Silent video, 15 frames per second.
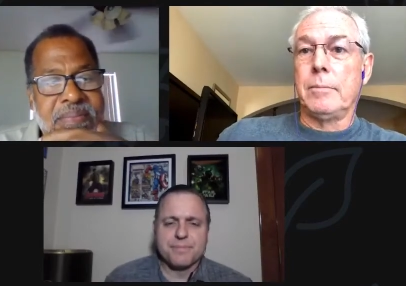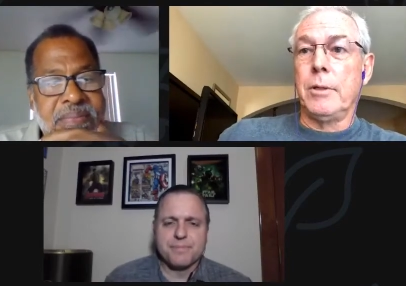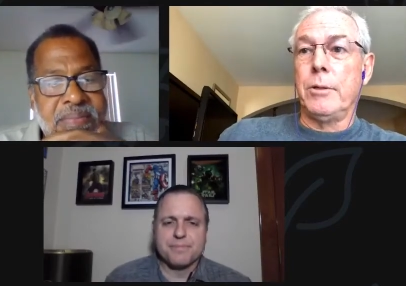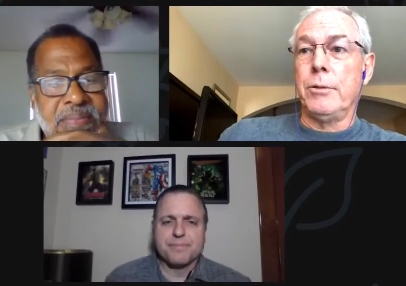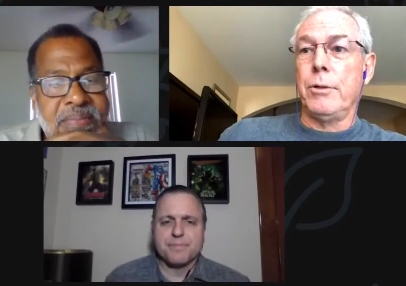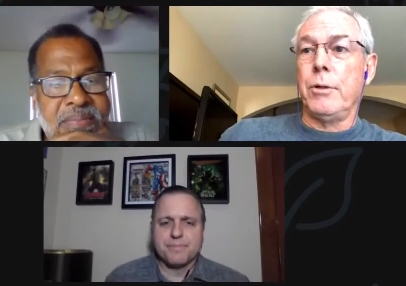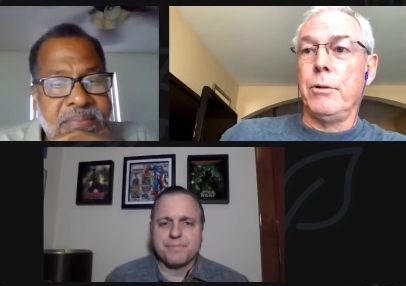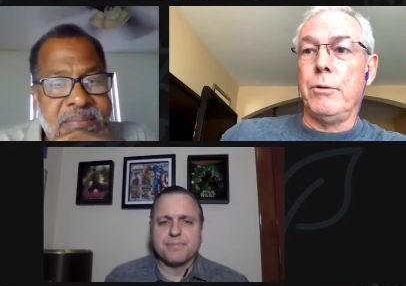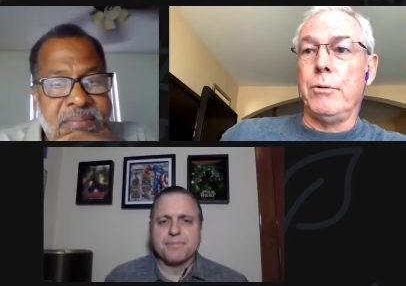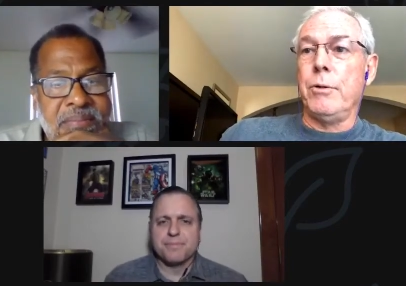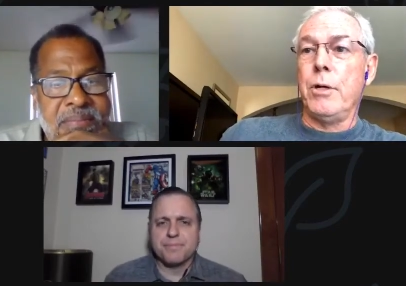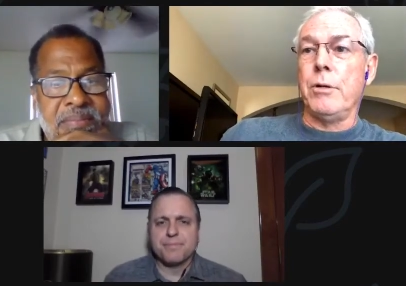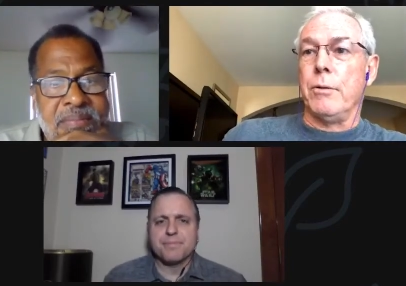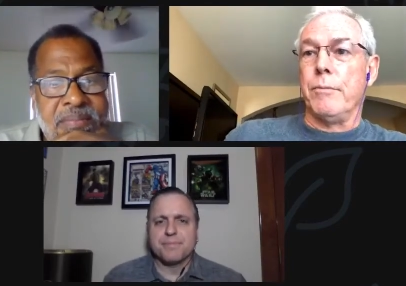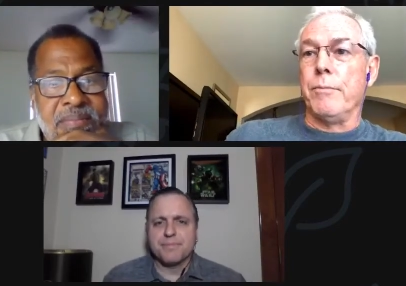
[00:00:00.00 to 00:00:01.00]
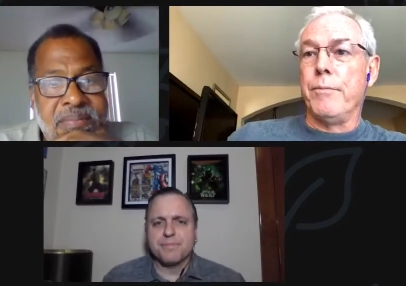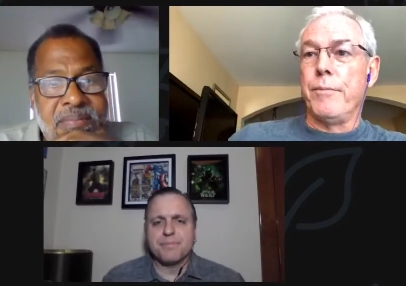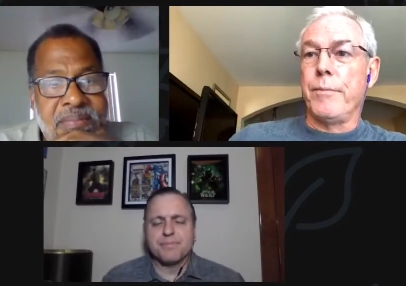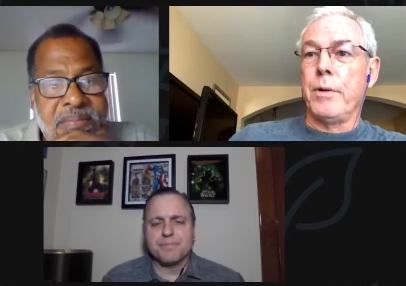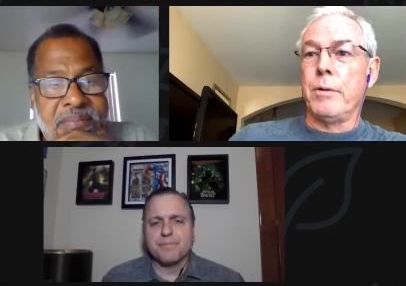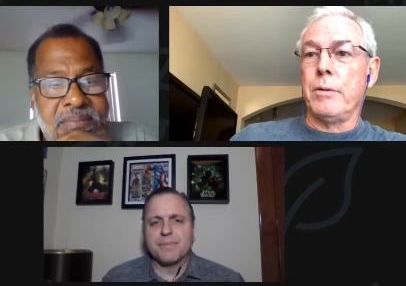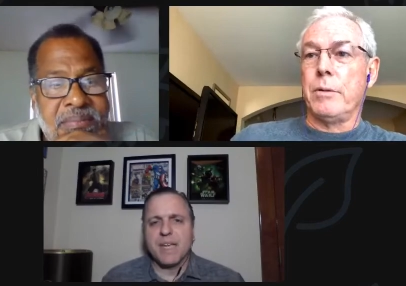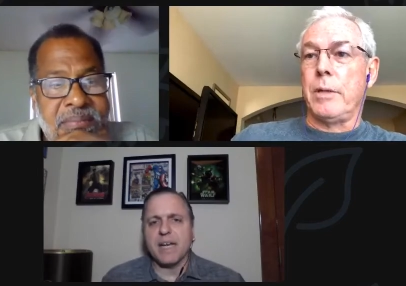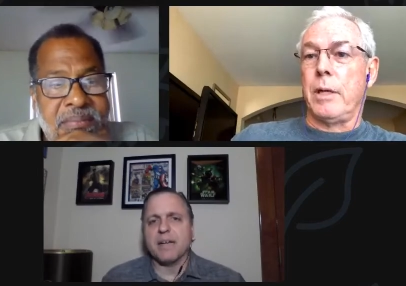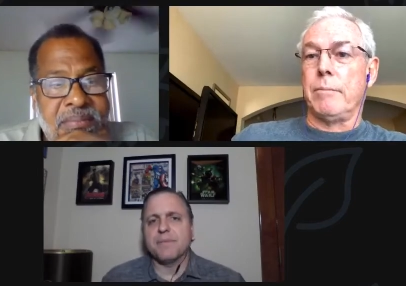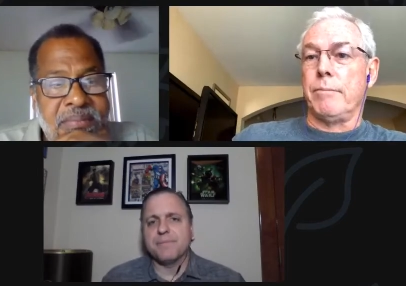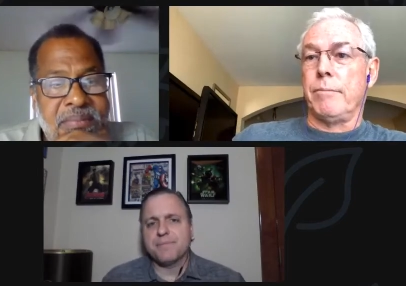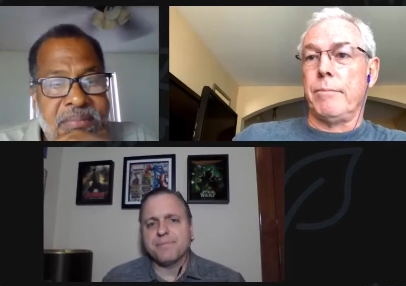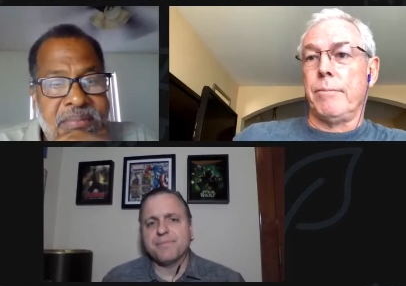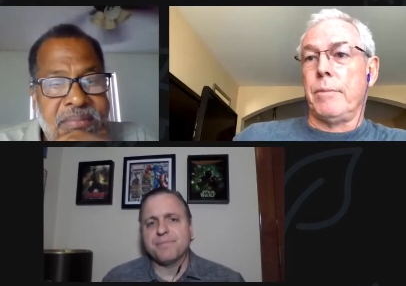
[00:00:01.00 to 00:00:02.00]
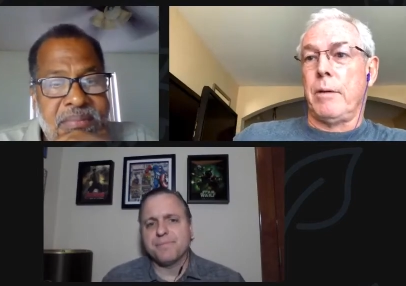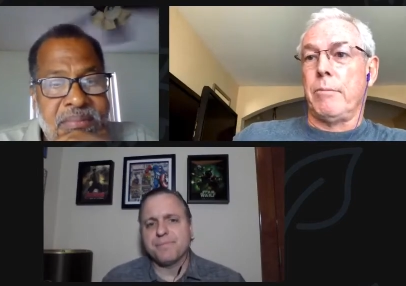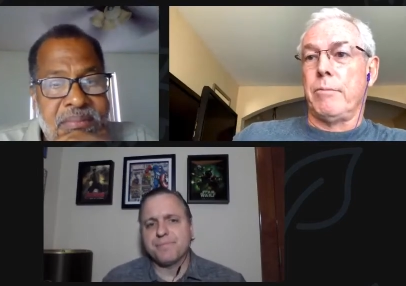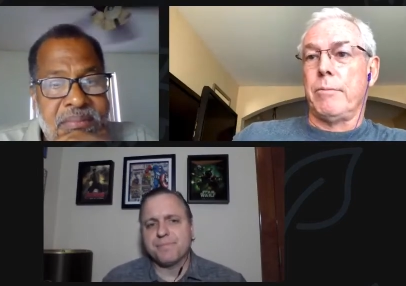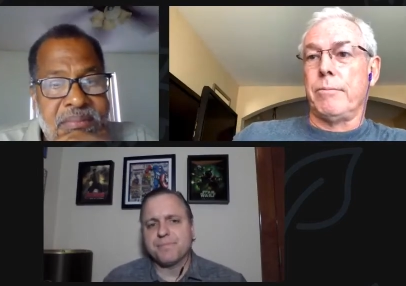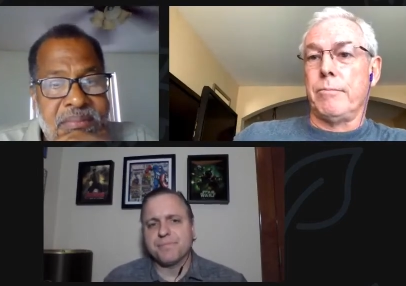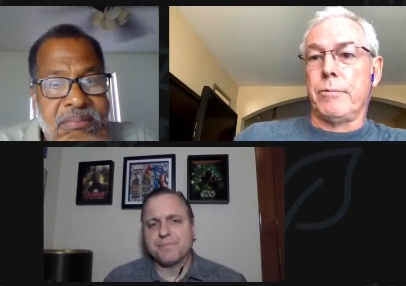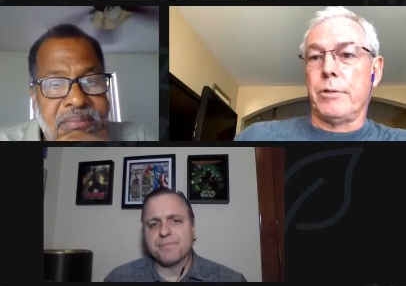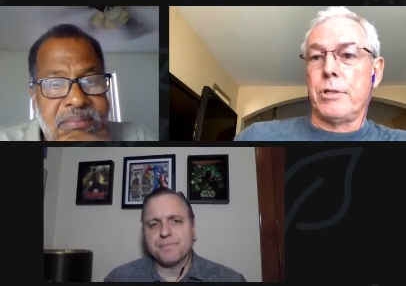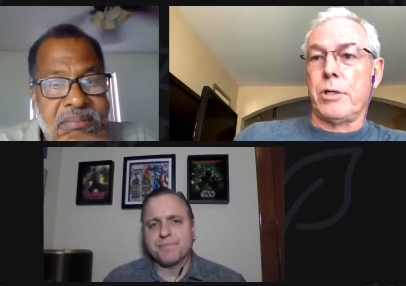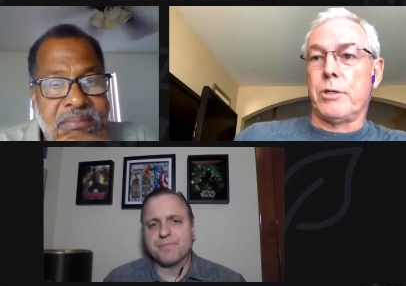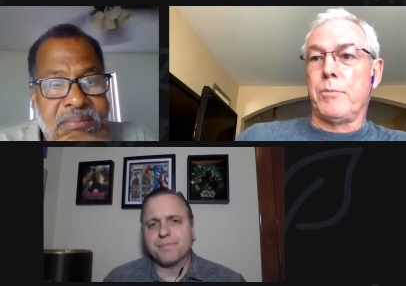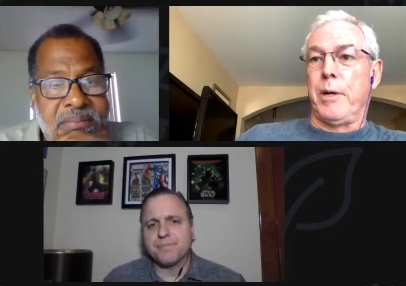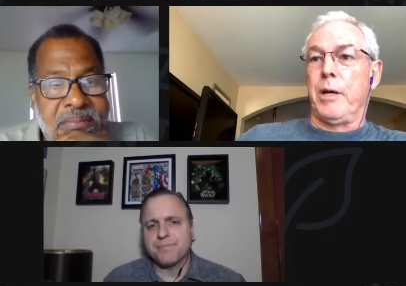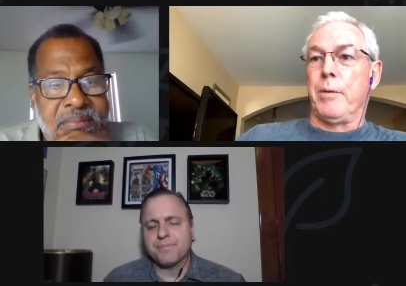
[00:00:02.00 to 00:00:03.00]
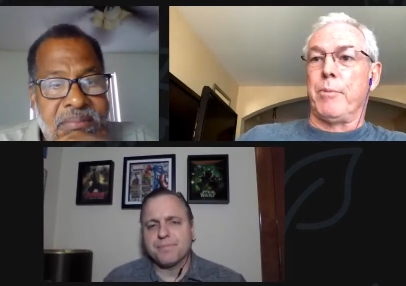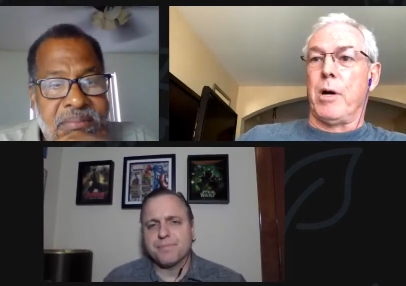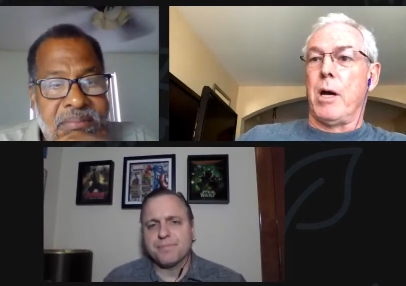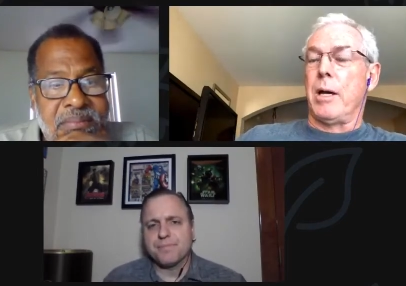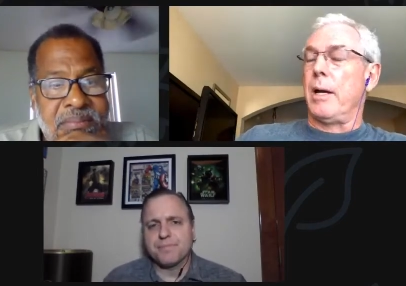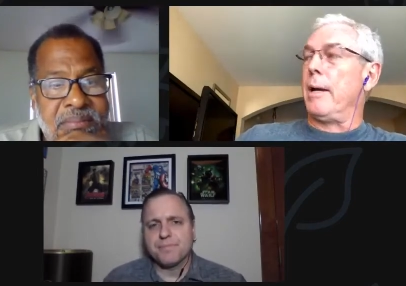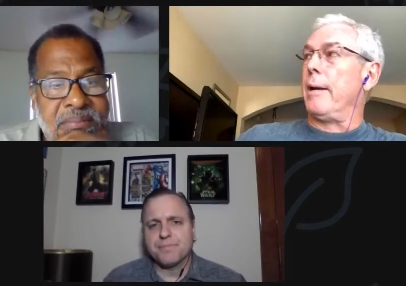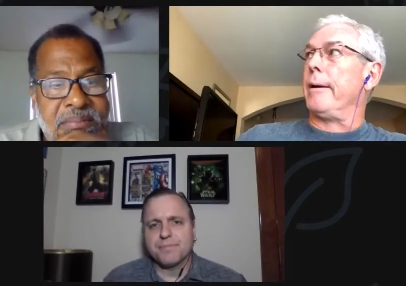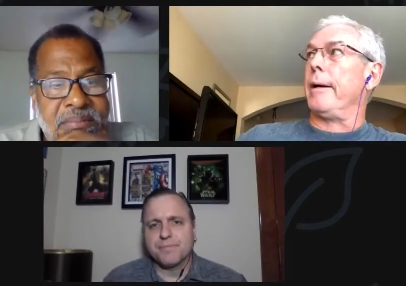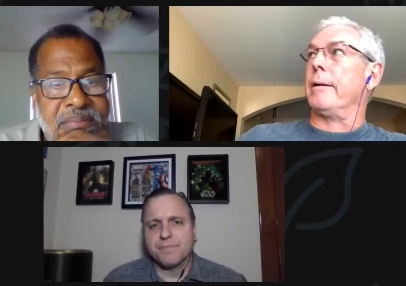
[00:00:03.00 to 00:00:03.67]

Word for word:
Speaker 1: Who who knew? Who they yeah. they were just being brought out.